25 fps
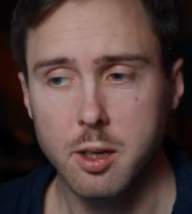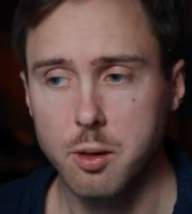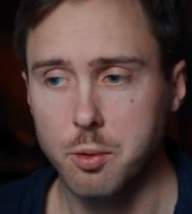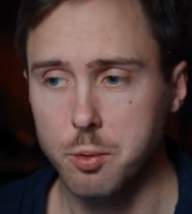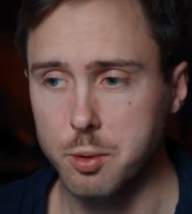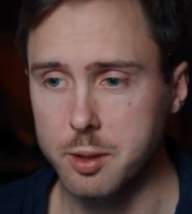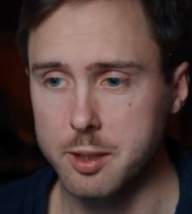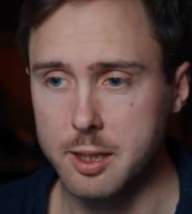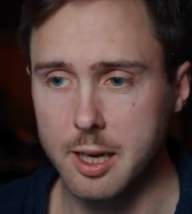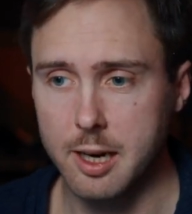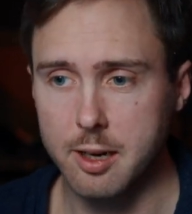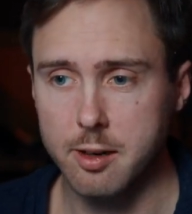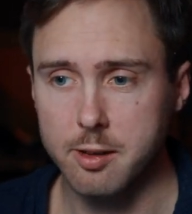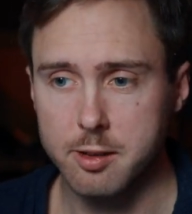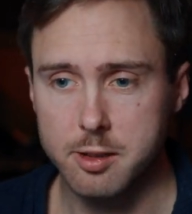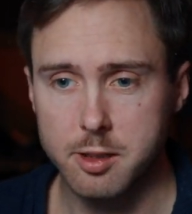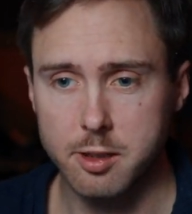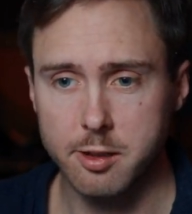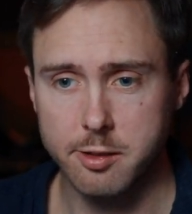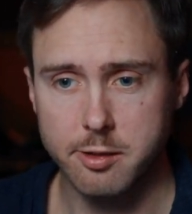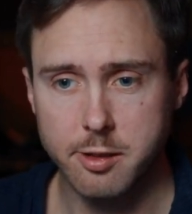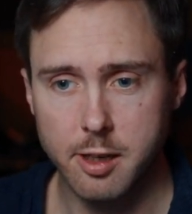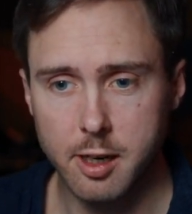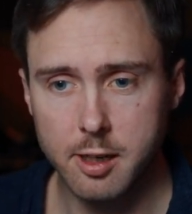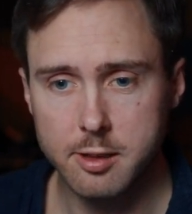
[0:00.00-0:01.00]
when our
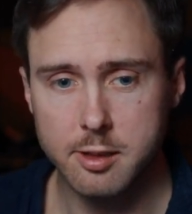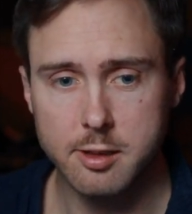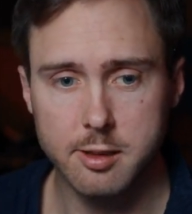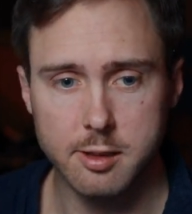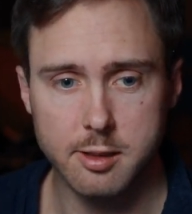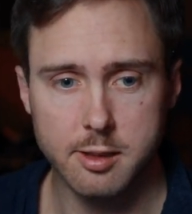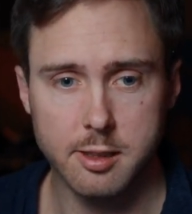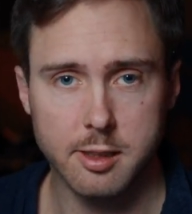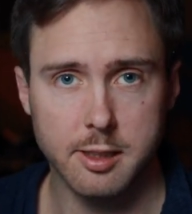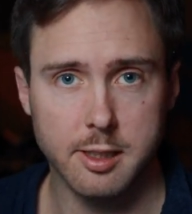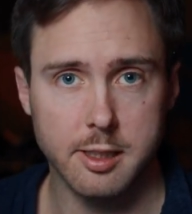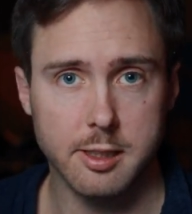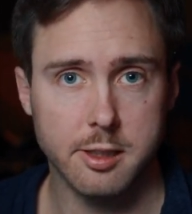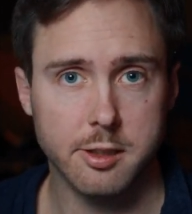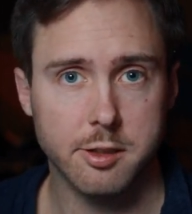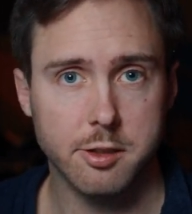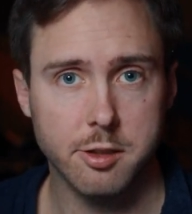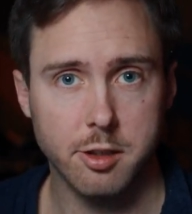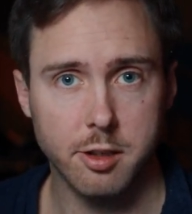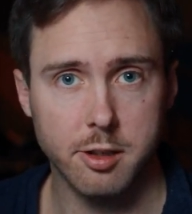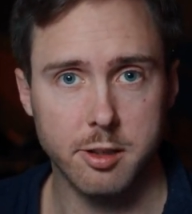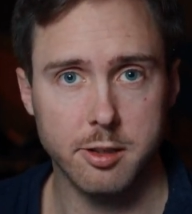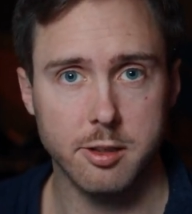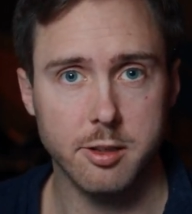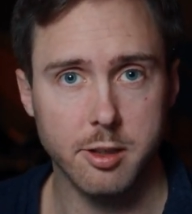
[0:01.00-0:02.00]
curiosity is
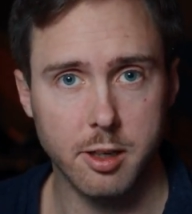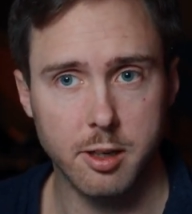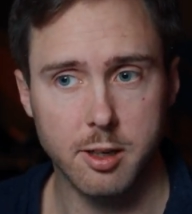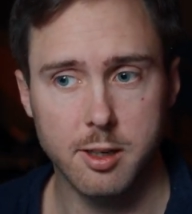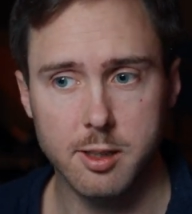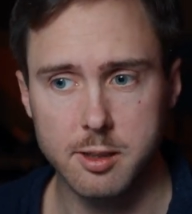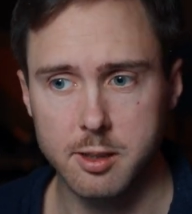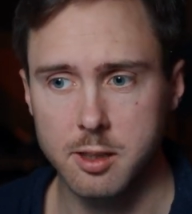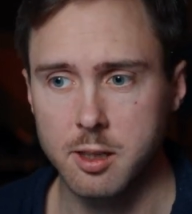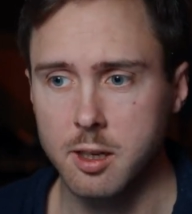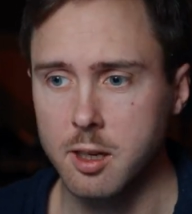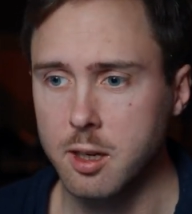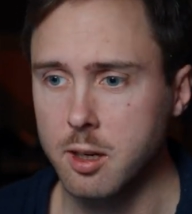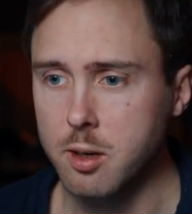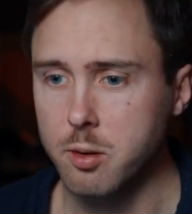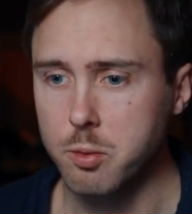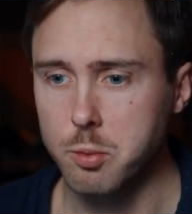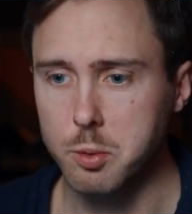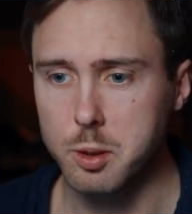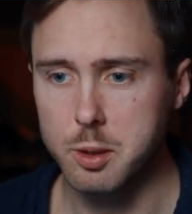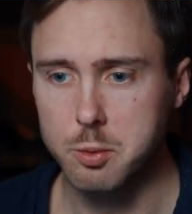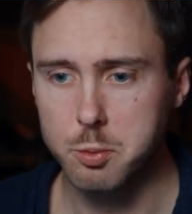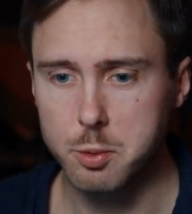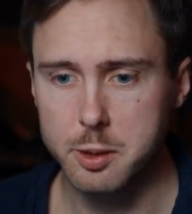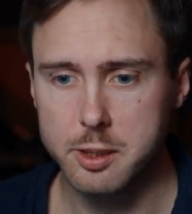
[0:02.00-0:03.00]
turned on,
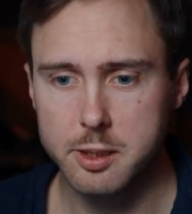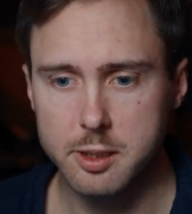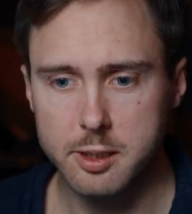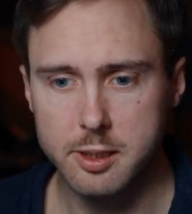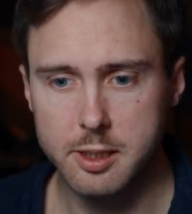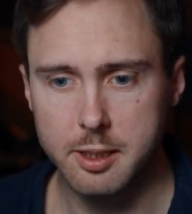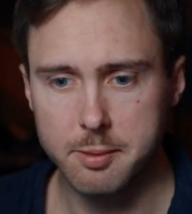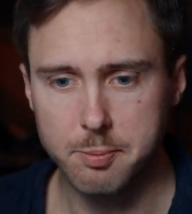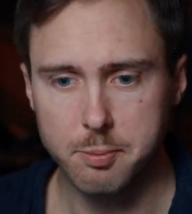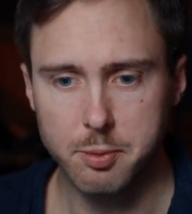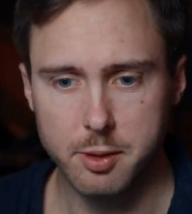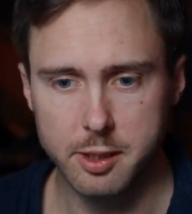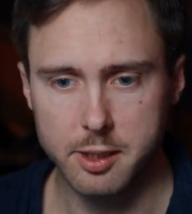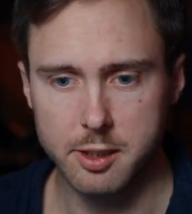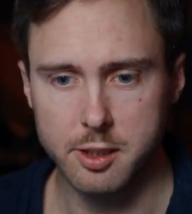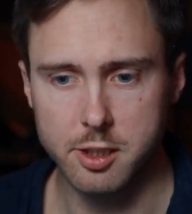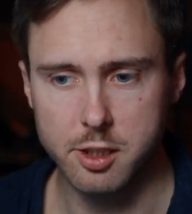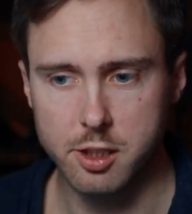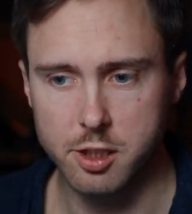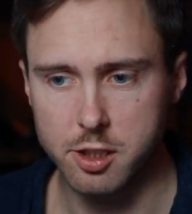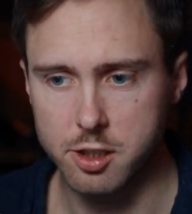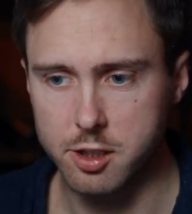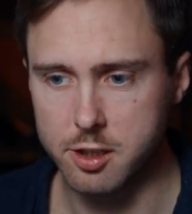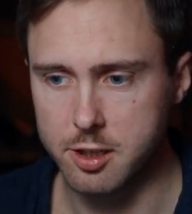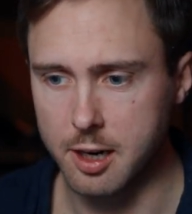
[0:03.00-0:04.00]
when we simply
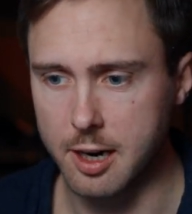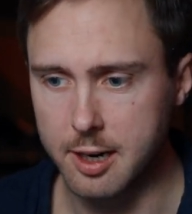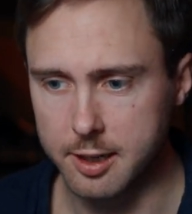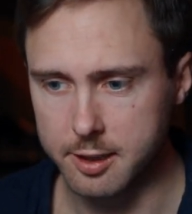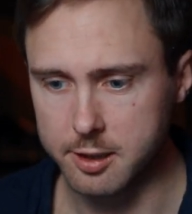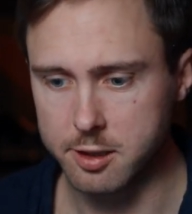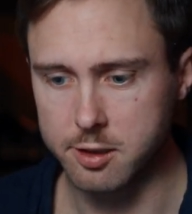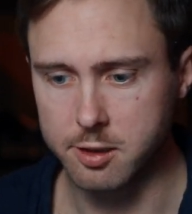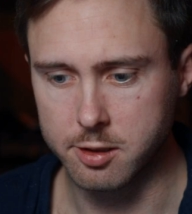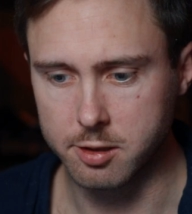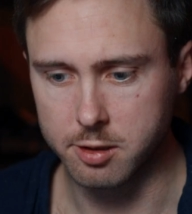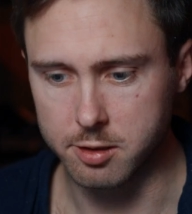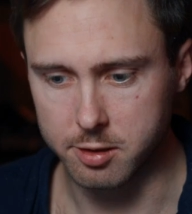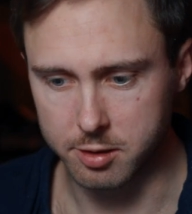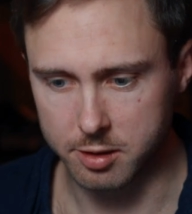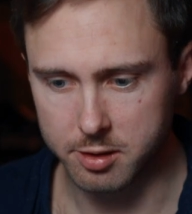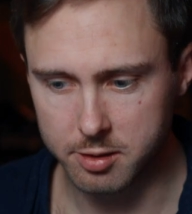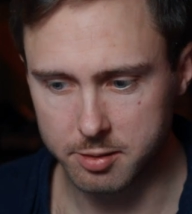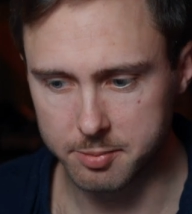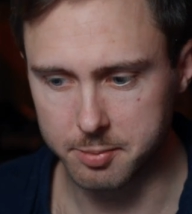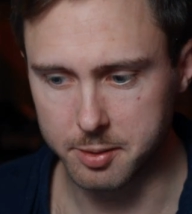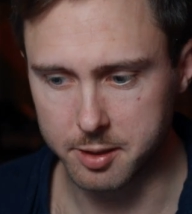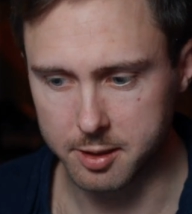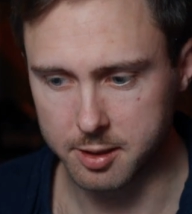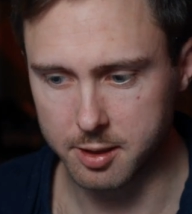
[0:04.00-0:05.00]
start to
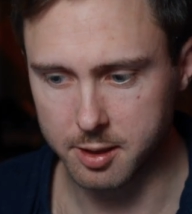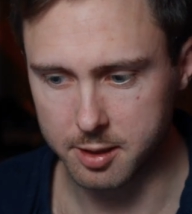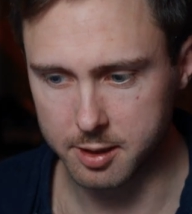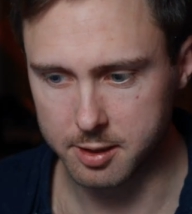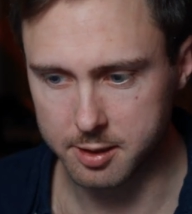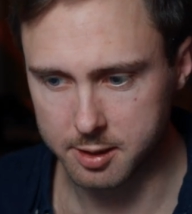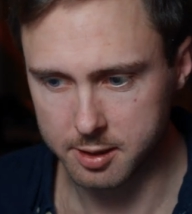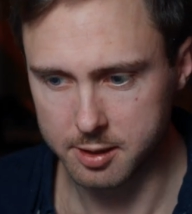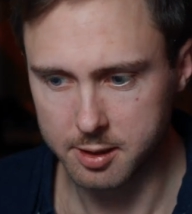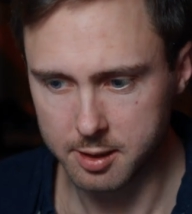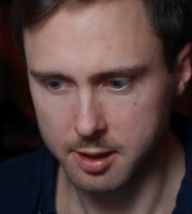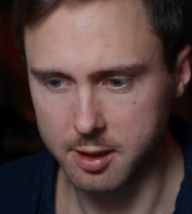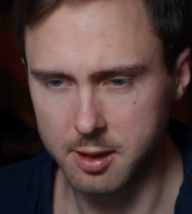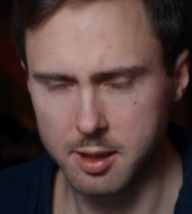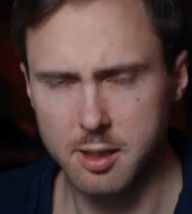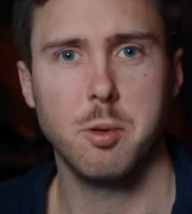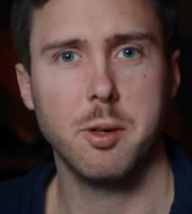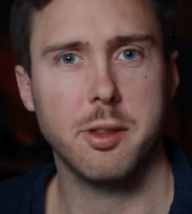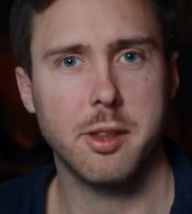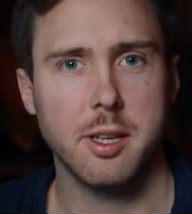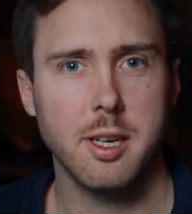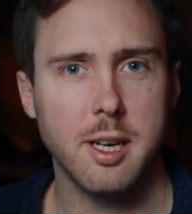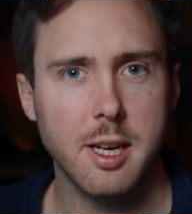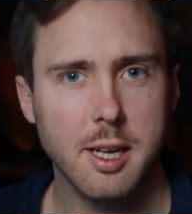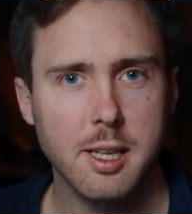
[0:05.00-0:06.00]
do because
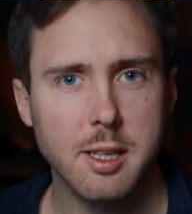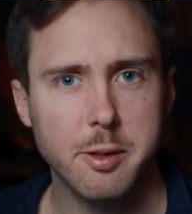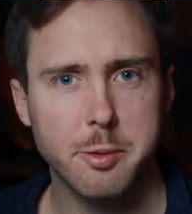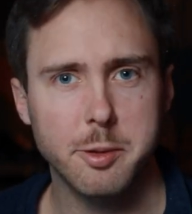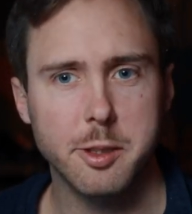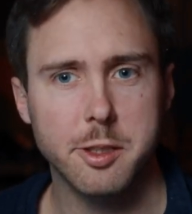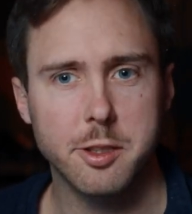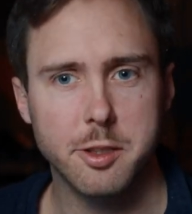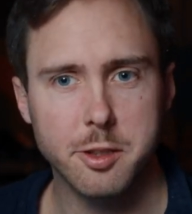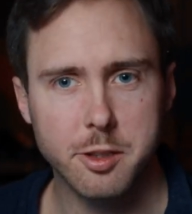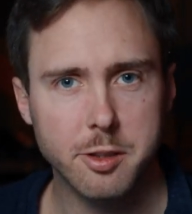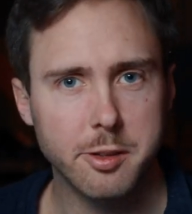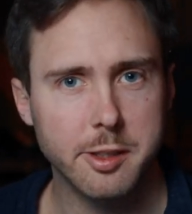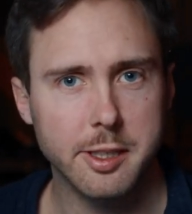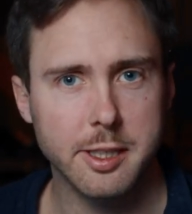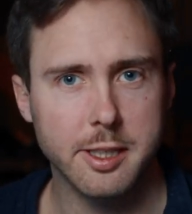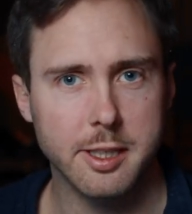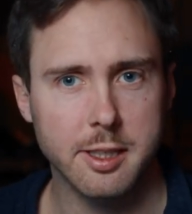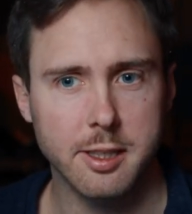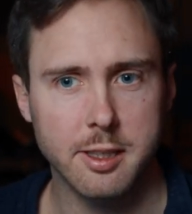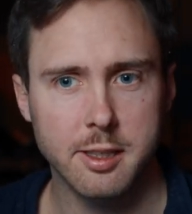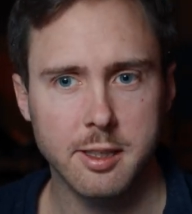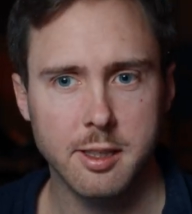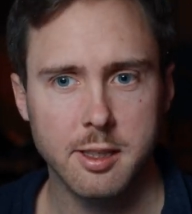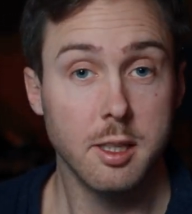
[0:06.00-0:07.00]
what the hell are we
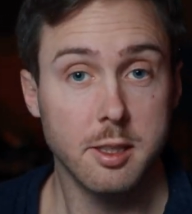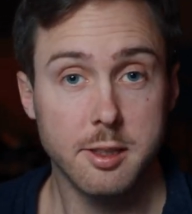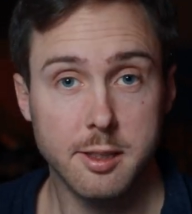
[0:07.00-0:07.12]
doing?